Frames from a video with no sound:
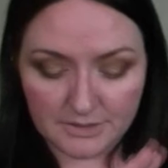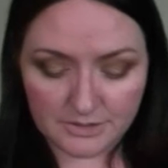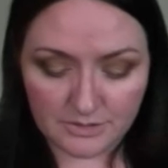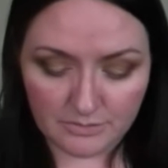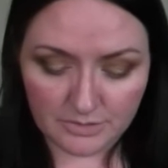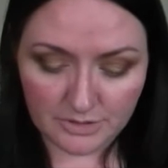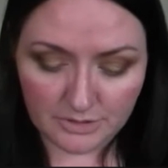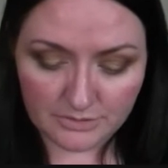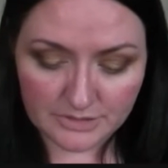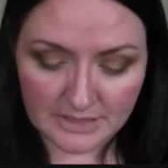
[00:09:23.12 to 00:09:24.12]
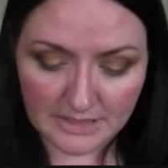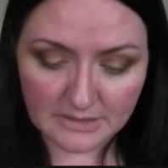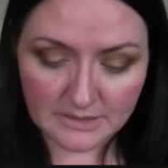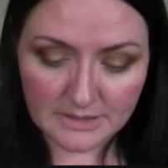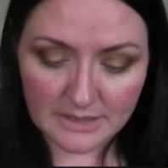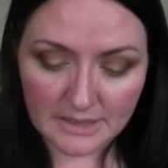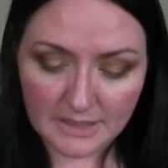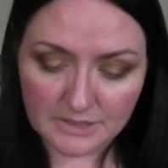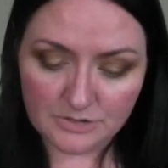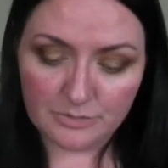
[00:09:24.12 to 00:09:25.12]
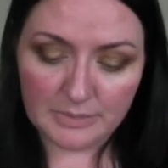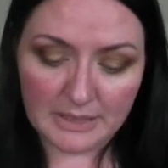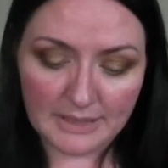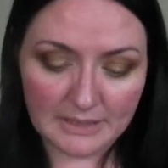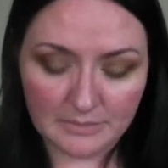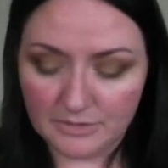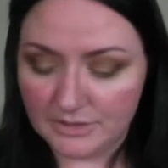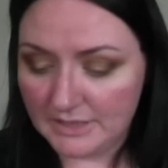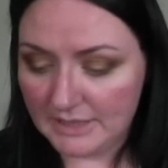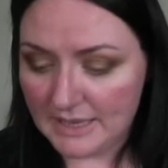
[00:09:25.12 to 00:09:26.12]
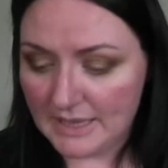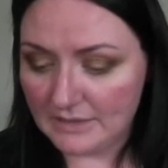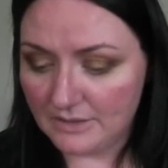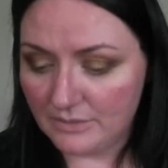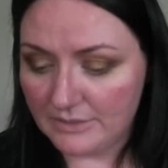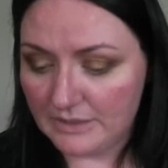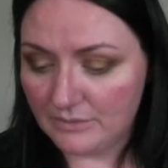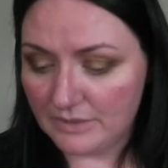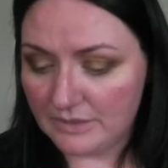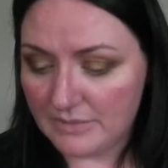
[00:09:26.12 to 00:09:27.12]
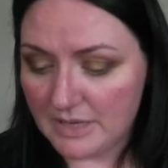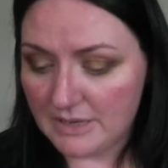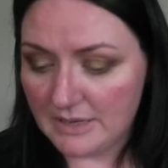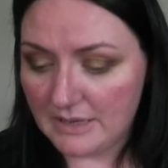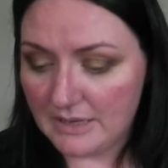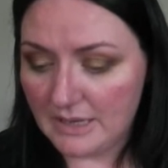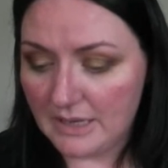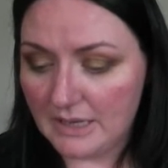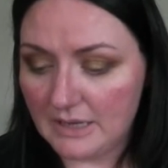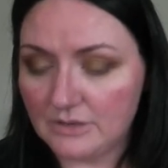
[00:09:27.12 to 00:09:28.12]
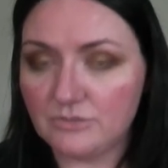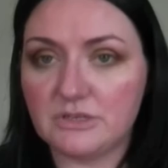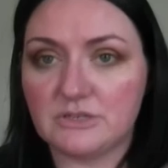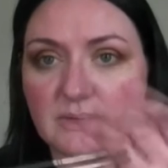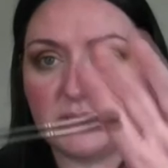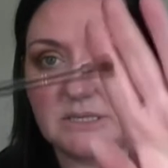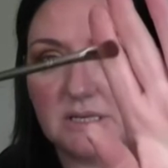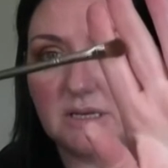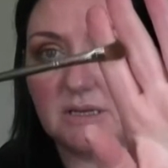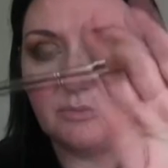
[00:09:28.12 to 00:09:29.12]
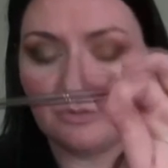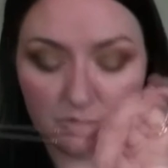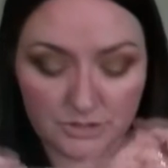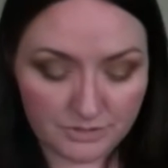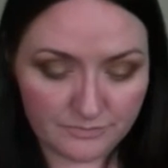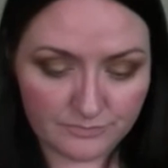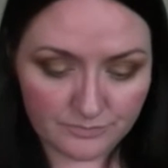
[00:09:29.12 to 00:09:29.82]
So I'm going to use that, and to apply it I'm going to again go in with my 320 brush.